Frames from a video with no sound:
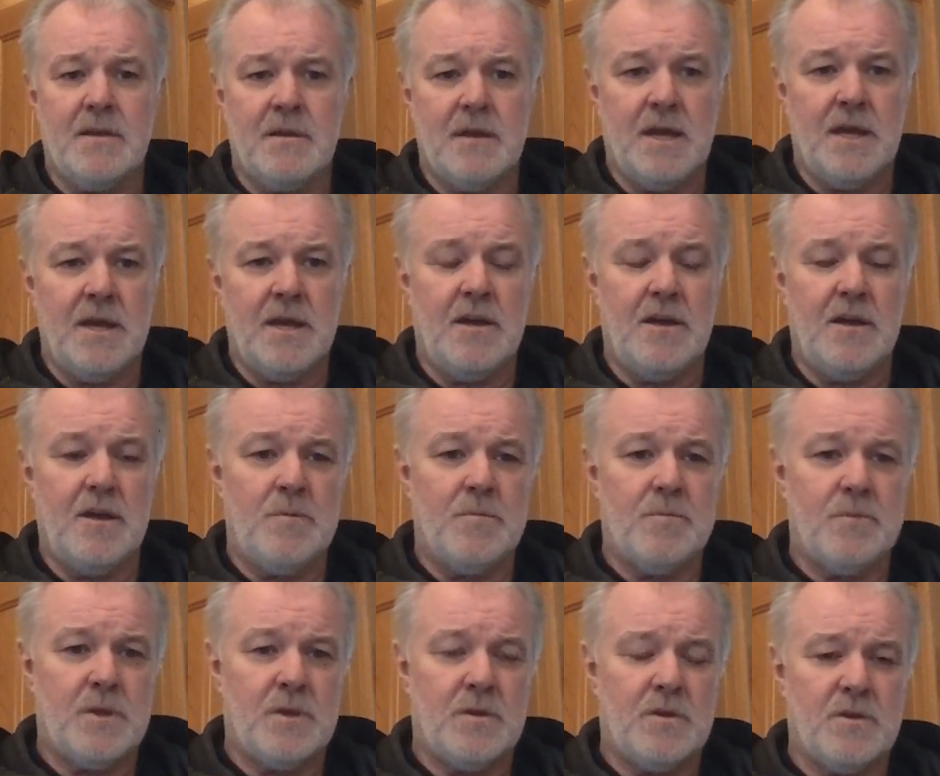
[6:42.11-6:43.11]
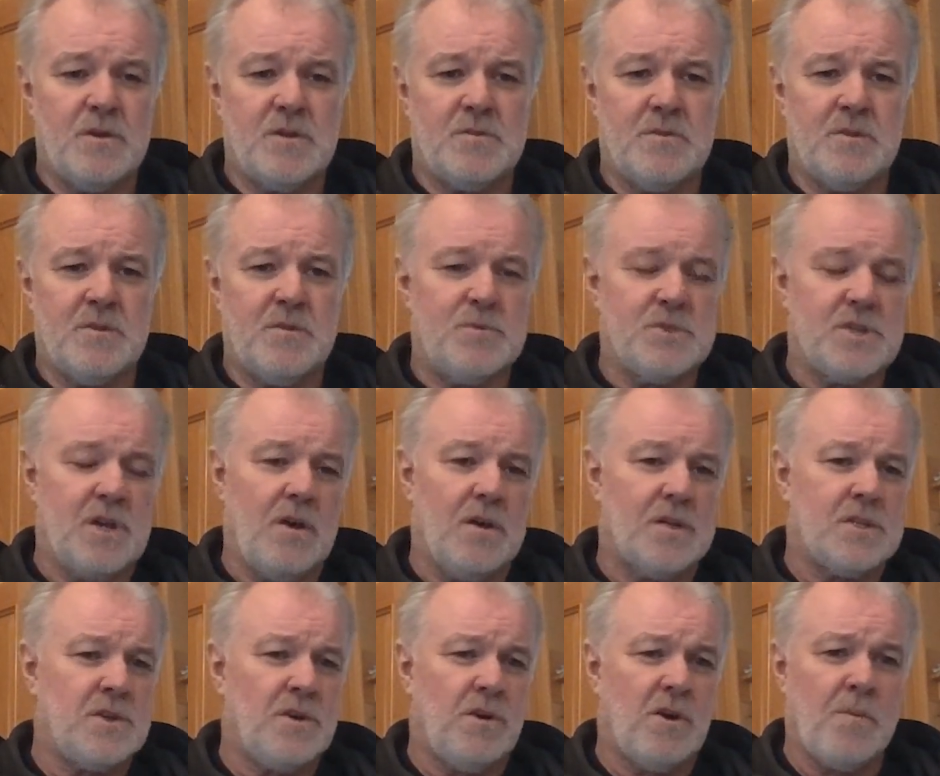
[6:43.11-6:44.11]
There was a lot
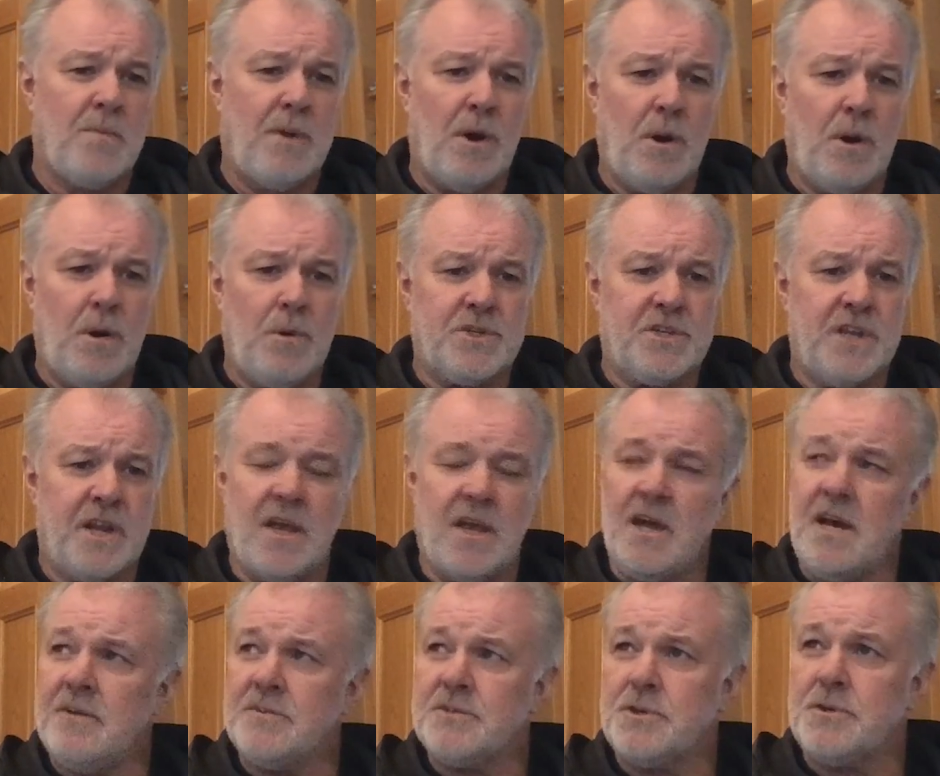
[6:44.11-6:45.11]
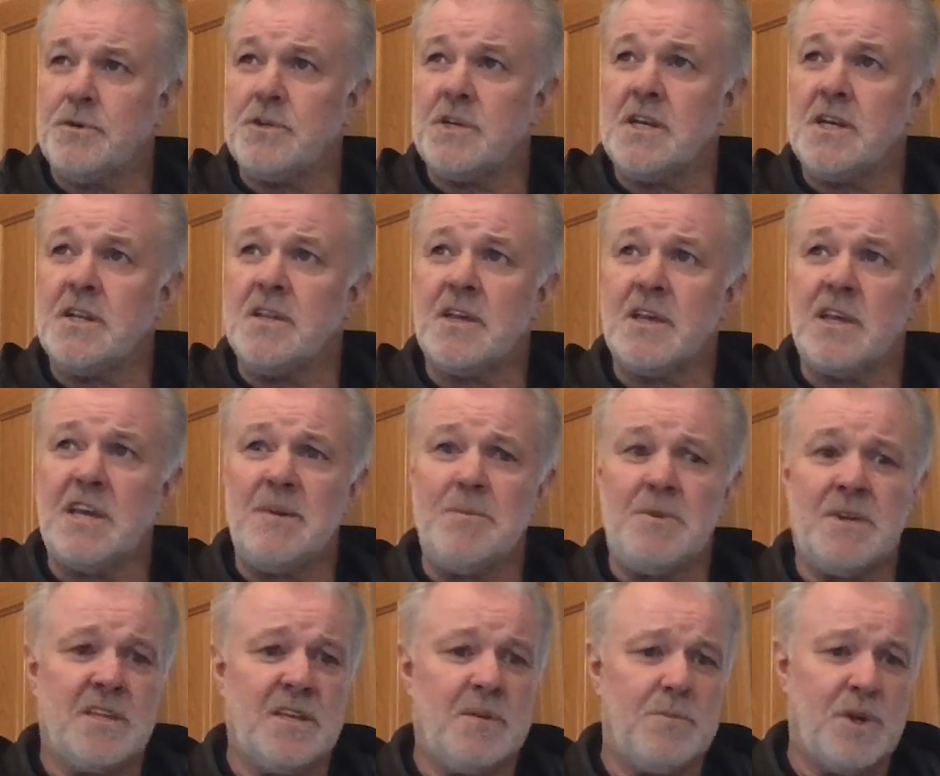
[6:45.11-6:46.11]
of talk about our centre halves going into the game.
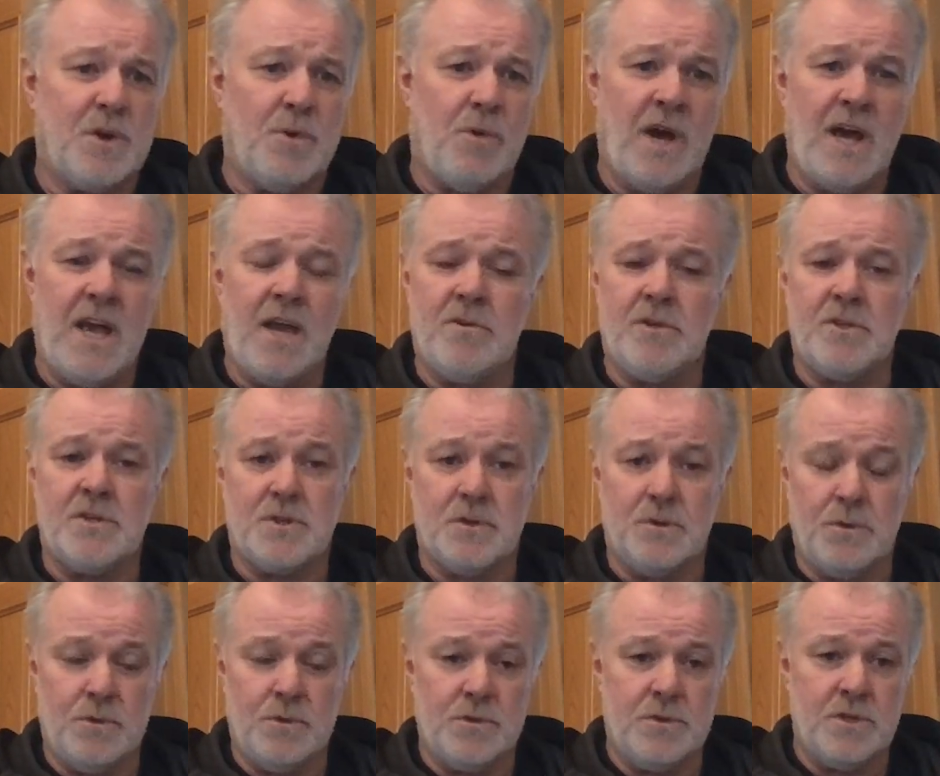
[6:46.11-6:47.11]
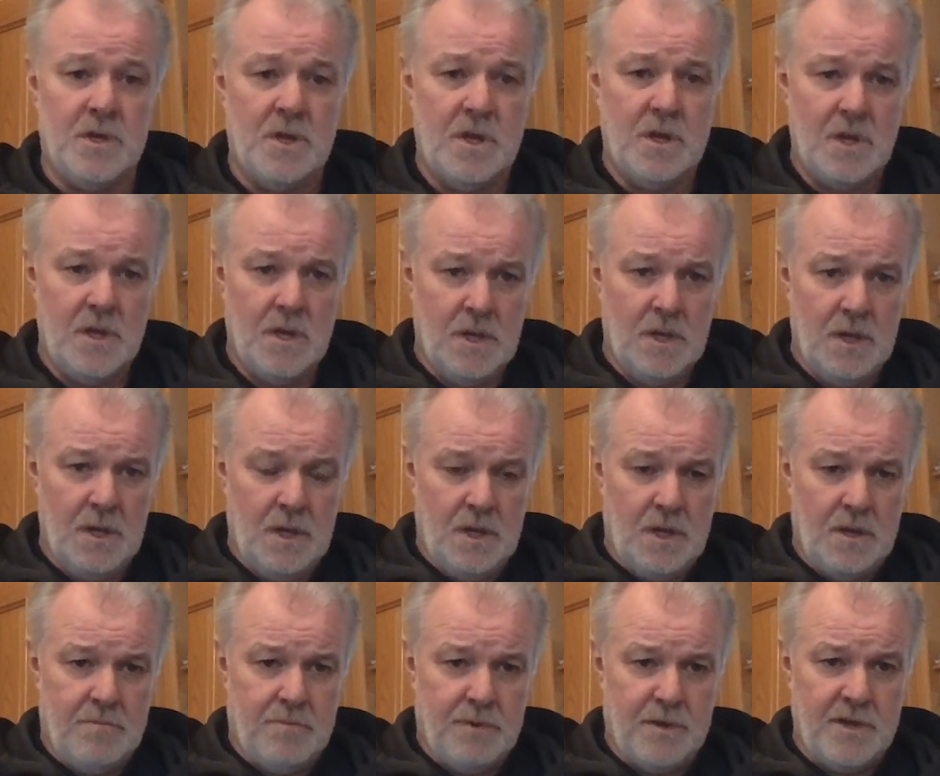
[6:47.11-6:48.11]
I think Maguire and Stones
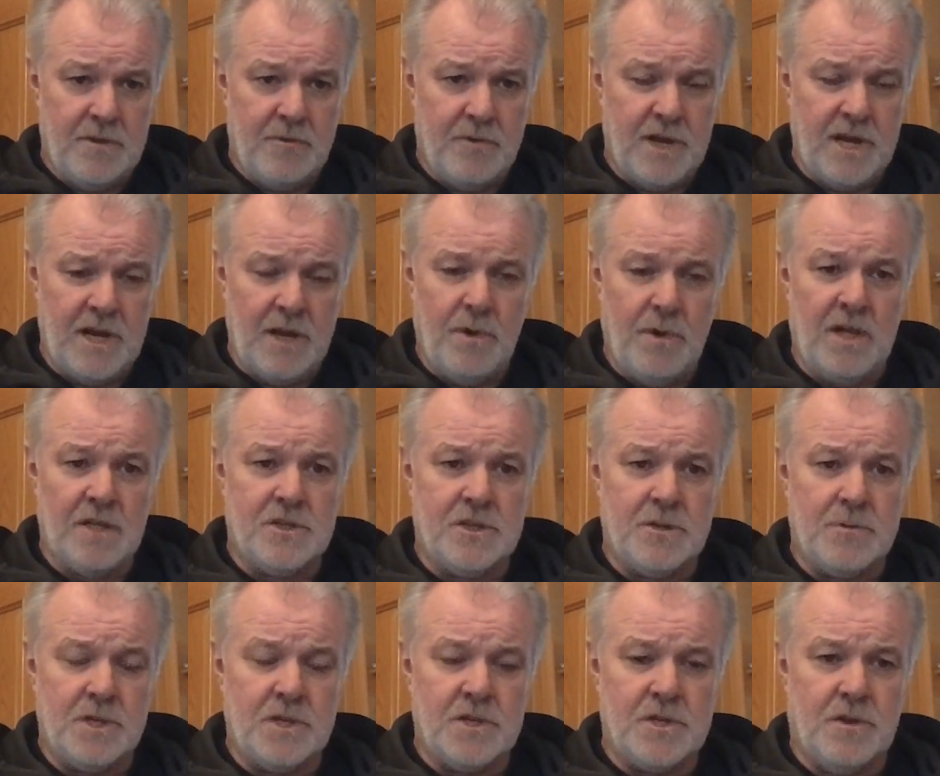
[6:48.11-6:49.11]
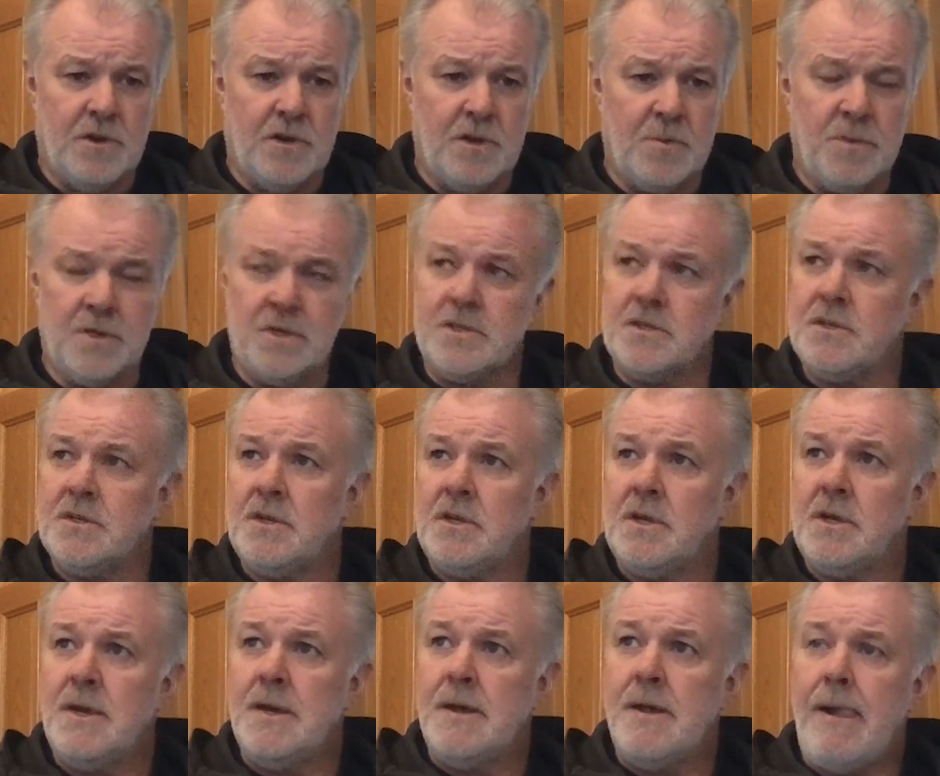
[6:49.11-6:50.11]
have played really well during the tournament.
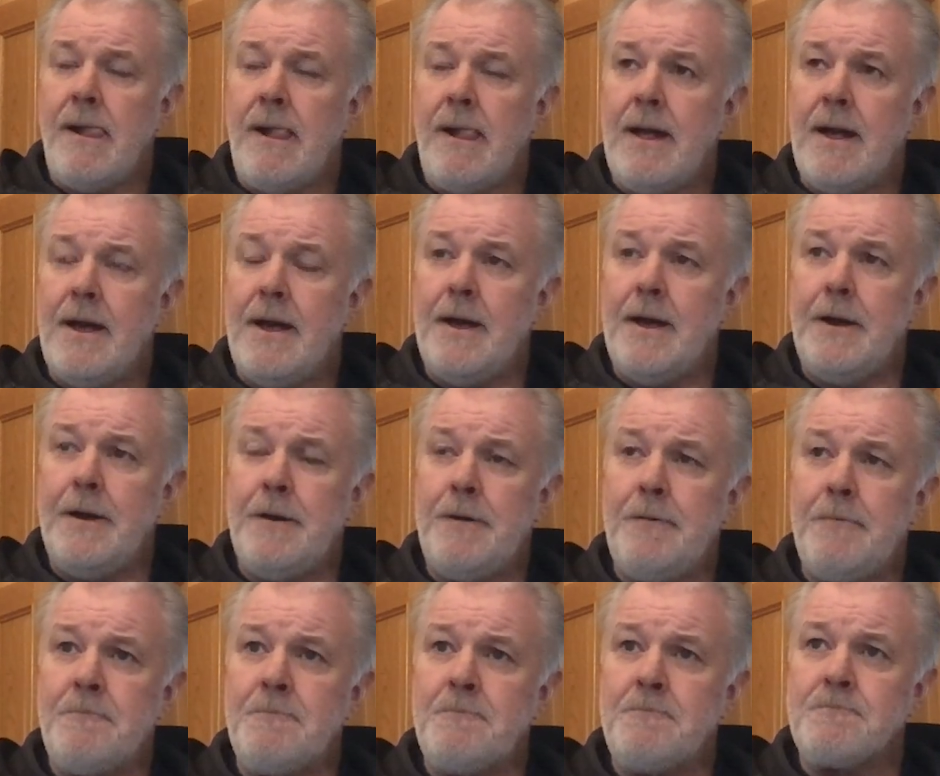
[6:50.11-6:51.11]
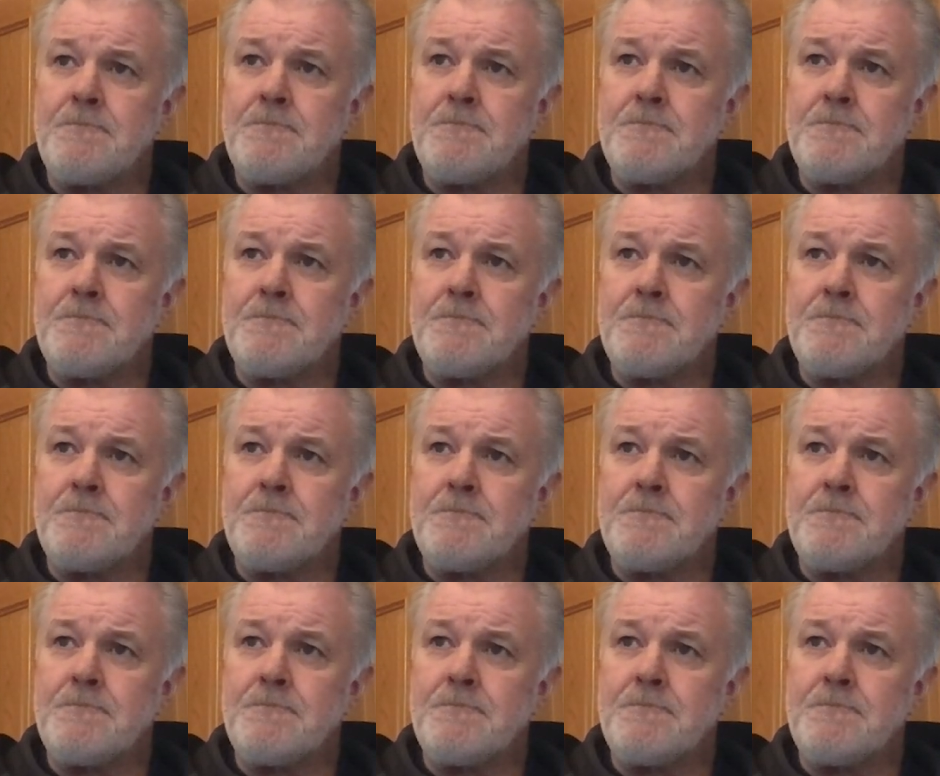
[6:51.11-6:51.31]
Foden